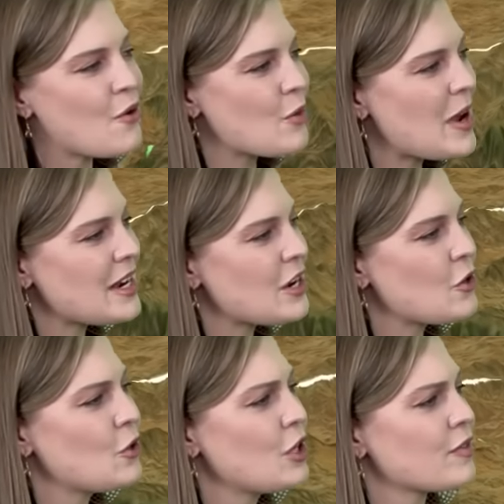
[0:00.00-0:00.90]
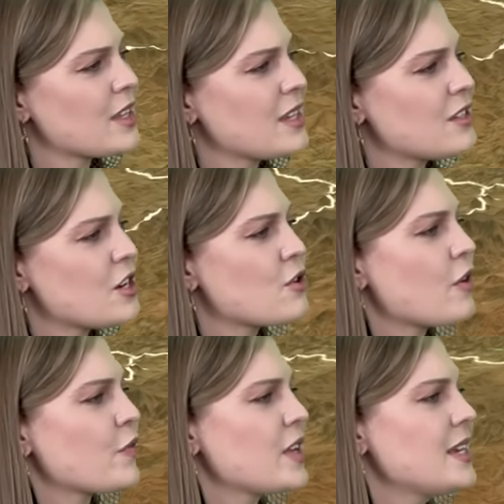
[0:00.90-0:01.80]
Remaining cool over the interior
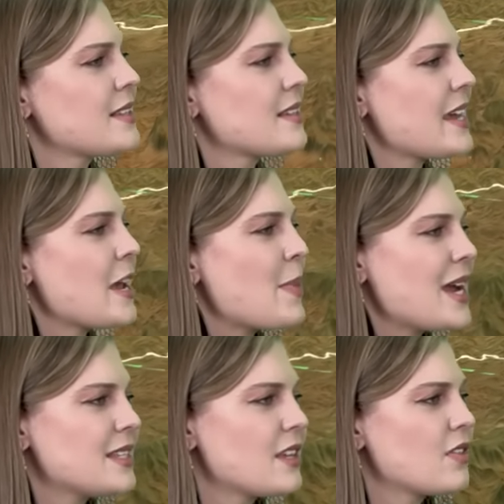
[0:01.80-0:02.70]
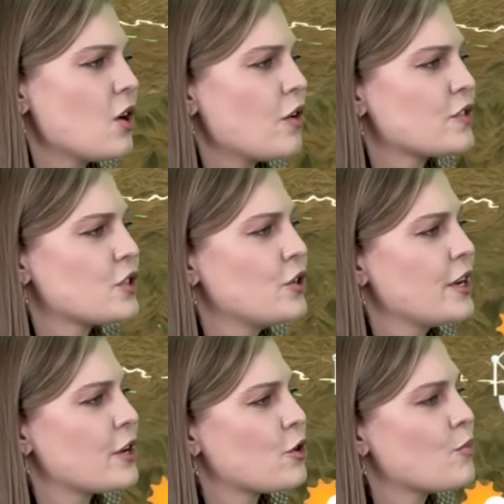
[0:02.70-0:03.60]
of the Eastern Cape, 18 the afternoon
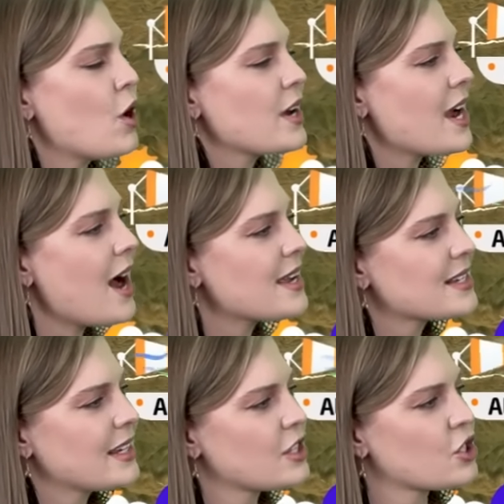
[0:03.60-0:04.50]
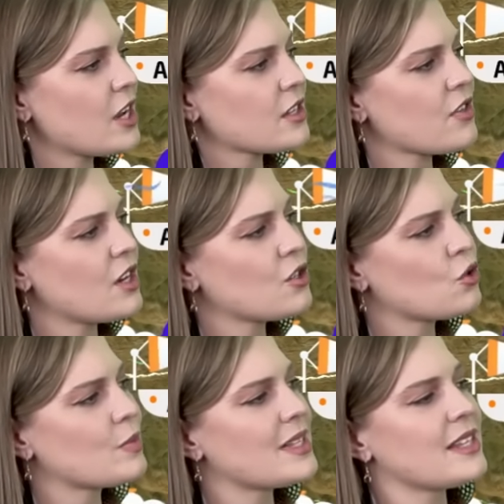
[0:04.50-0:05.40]
in Komani. Isolated showers and
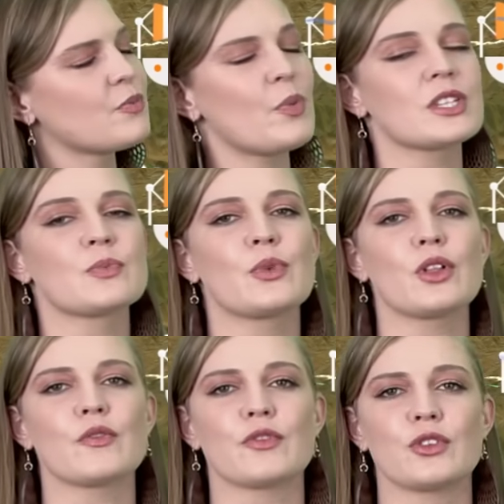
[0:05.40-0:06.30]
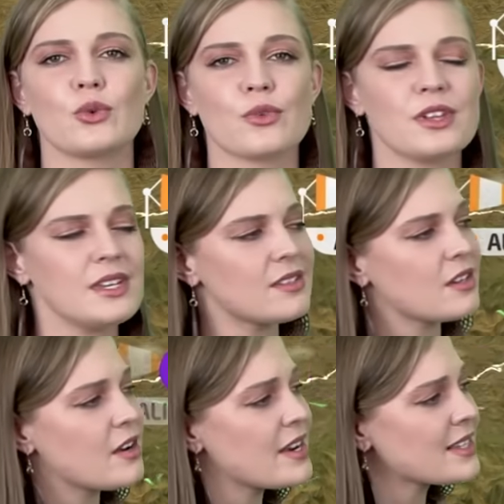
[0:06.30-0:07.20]
thunderstorms later possible over the northeastern
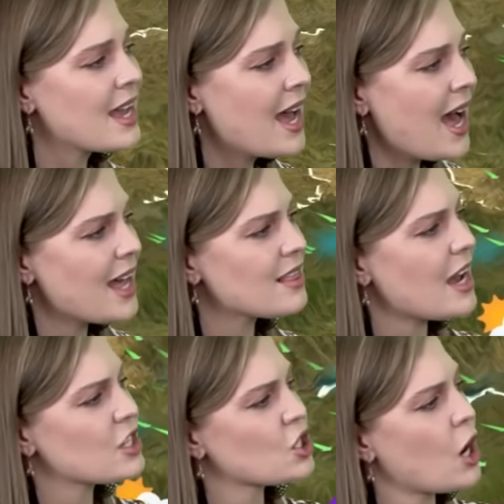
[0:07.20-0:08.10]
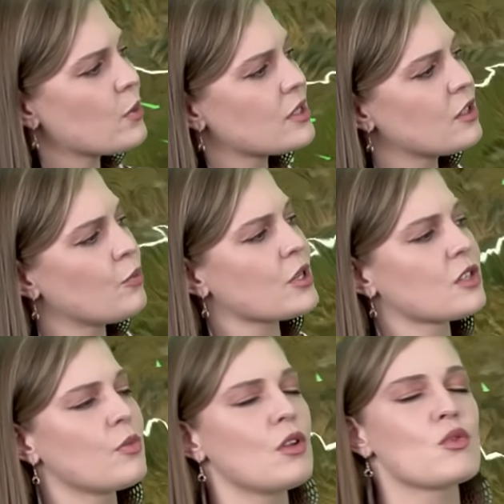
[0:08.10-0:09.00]
areas, and light showers still
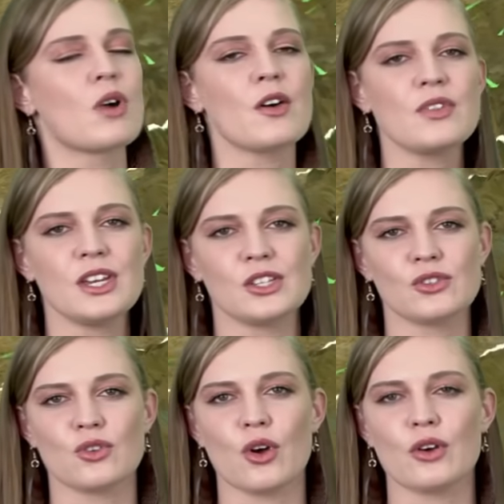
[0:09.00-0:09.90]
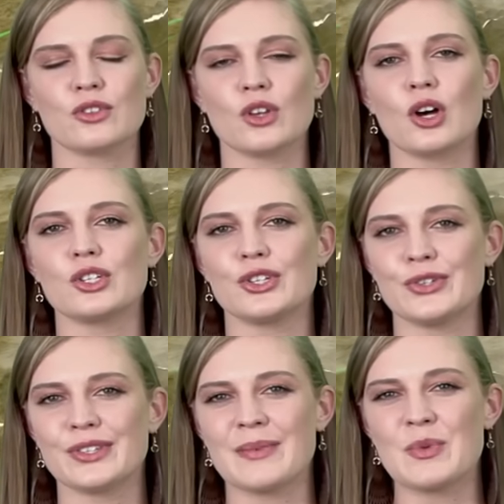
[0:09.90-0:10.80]
possible around the eastern coast on
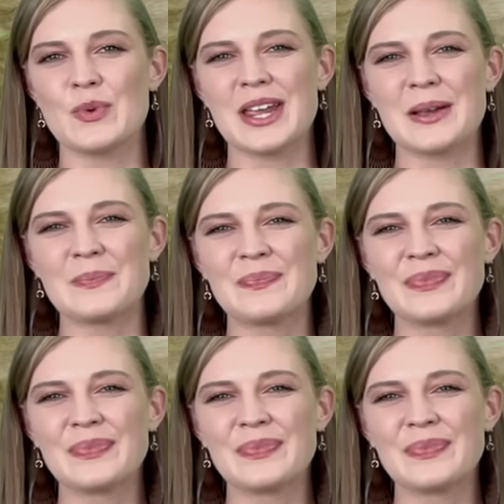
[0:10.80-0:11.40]
Tuesday morning.